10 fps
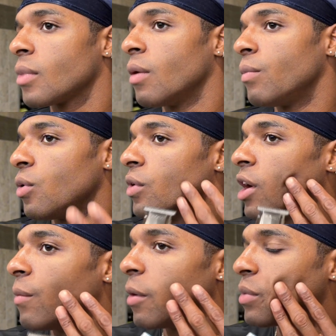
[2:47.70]
But when I'm
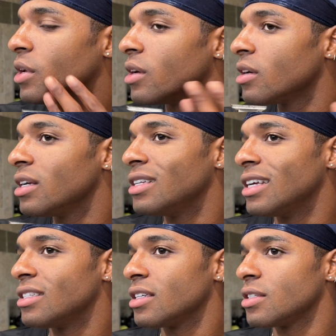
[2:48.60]
up here, it
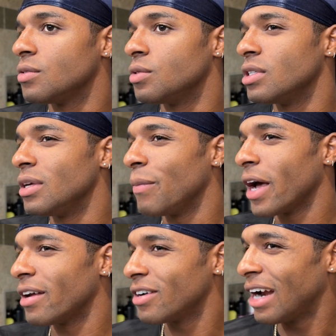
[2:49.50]
doesn't really
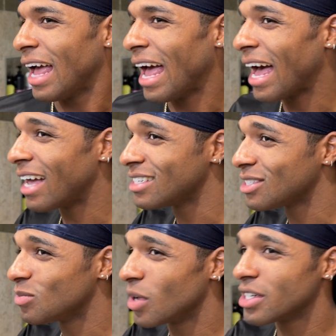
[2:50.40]
matter as
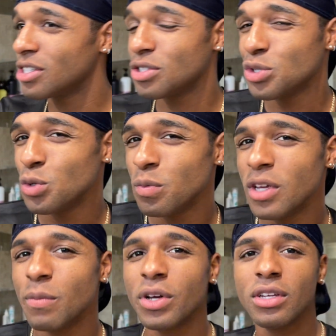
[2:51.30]
much to me,
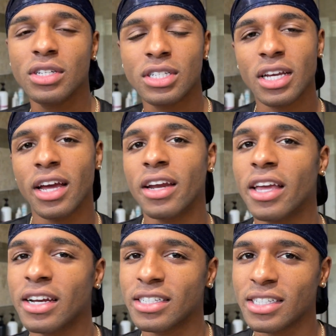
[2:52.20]
but you just kind of get
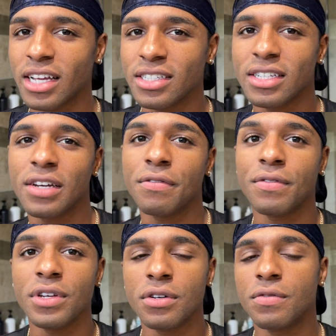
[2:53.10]
a sense and a
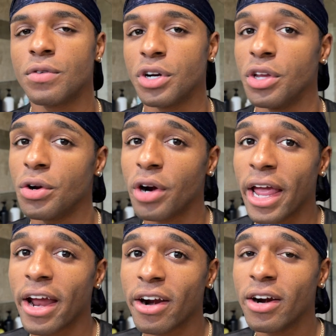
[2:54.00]
feel for your
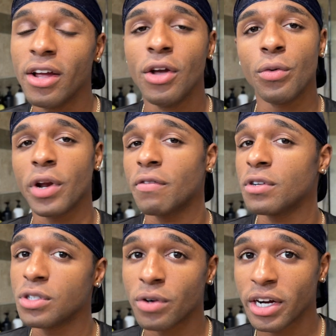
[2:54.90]
hair, whatever
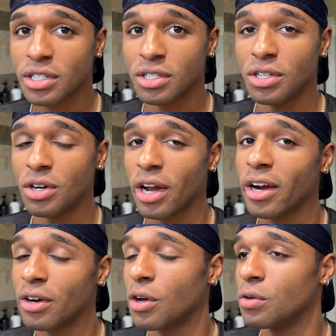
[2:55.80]
direction your hair
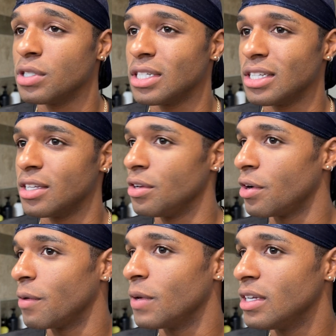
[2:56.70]
goes in. You know what I
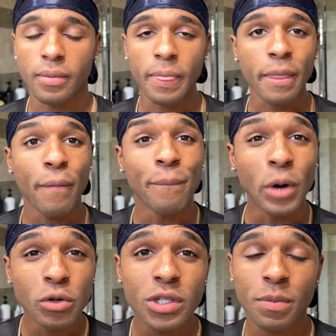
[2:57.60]
mean?
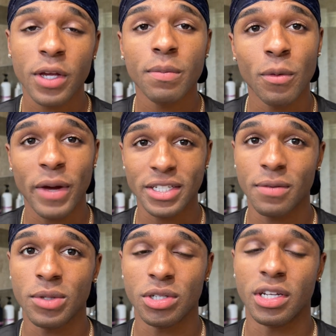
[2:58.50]
Most people mess up
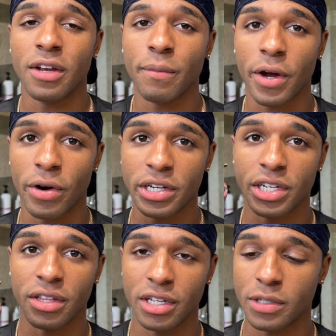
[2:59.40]
their skin by rushing
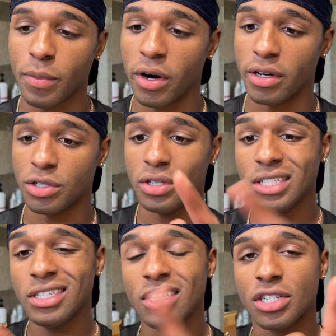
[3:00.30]
this part. So this is
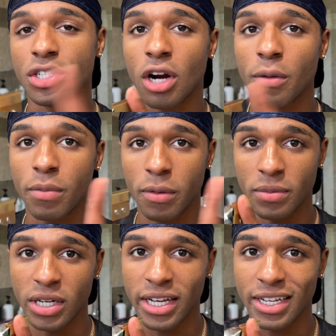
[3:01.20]
the sharper
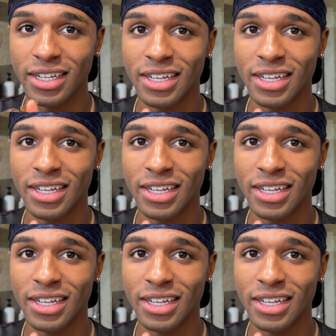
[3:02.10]
blade.